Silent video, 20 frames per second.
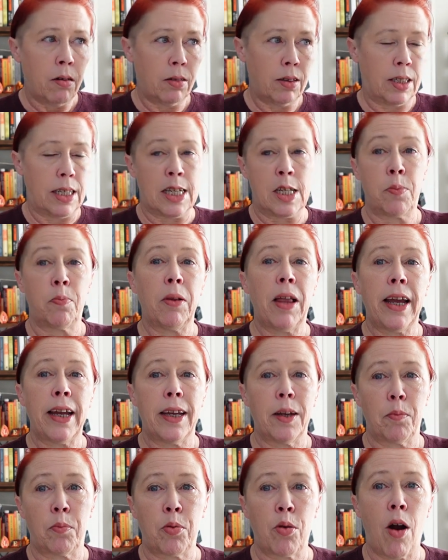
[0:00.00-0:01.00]
display
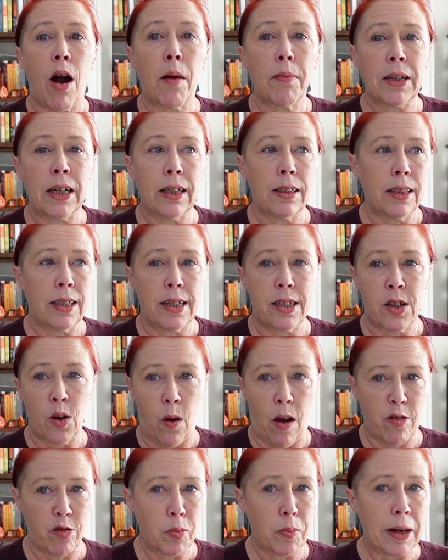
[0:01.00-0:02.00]
it prominently so
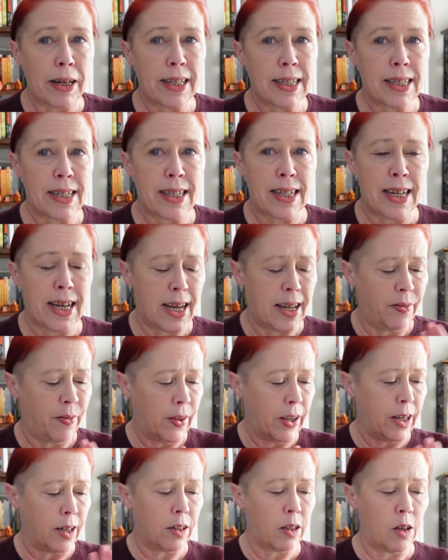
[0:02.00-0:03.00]
everybody could see it, and
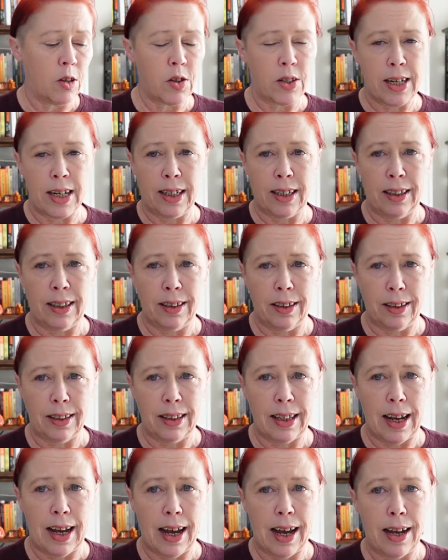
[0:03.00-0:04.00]
they enclosed it in
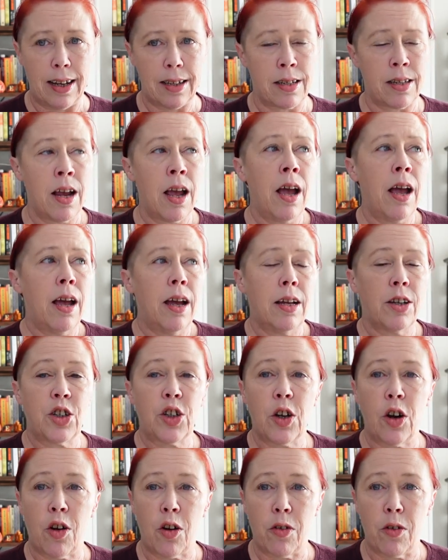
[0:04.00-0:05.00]
glass, and
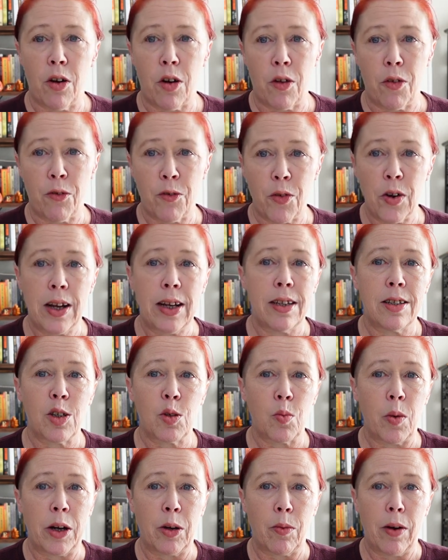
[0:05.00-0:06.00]
she and her friends
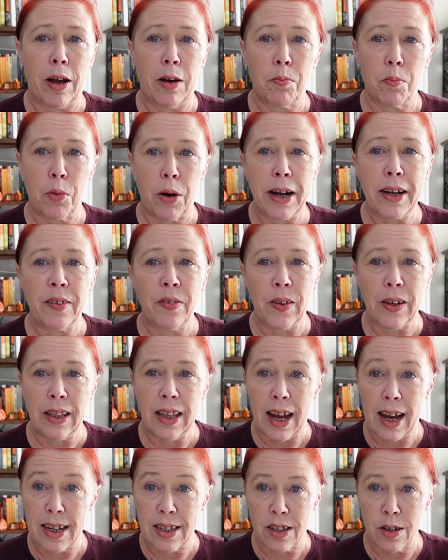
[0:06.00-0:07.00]
went around breaking the
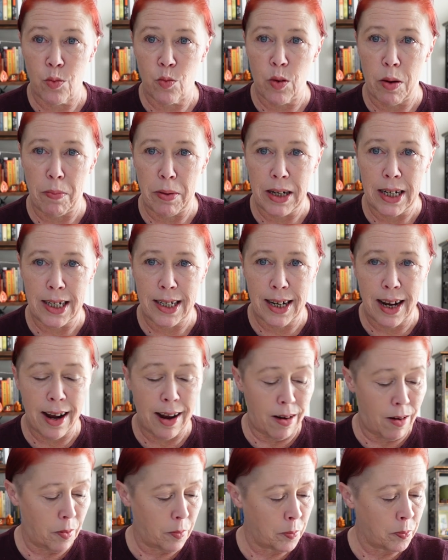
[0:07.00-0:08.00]
glass and ripping it
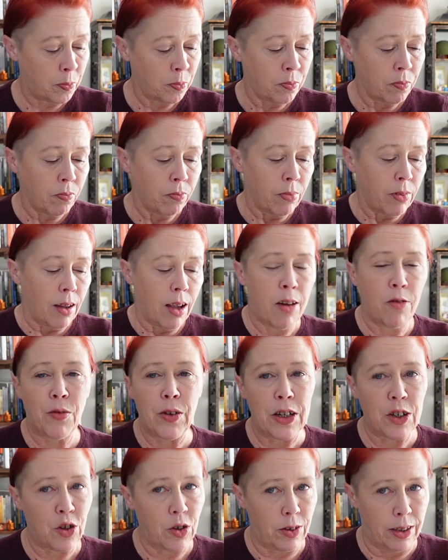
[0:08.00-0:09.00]
down.
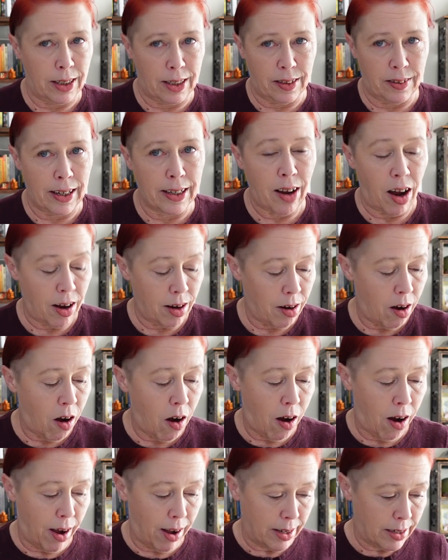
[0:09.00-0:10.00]
Eventually, they got
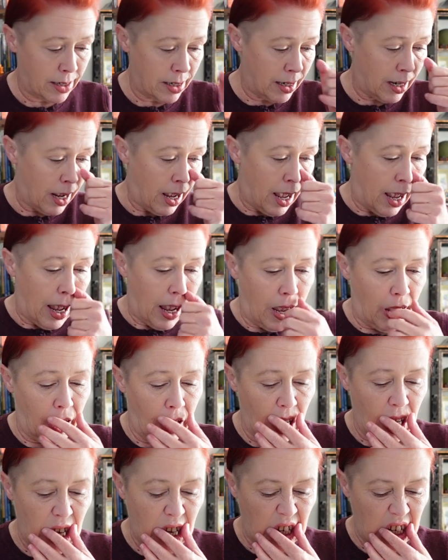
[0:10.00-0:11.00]
caught,
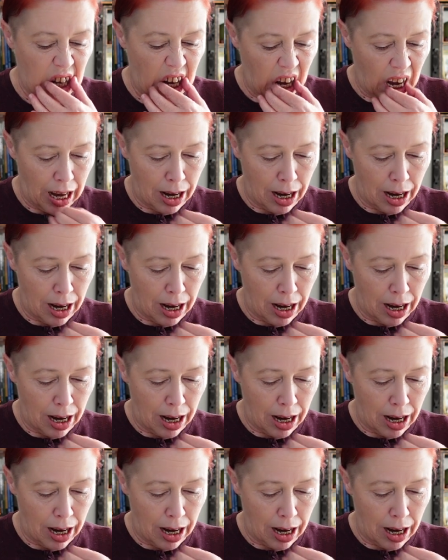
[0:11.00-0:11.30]
and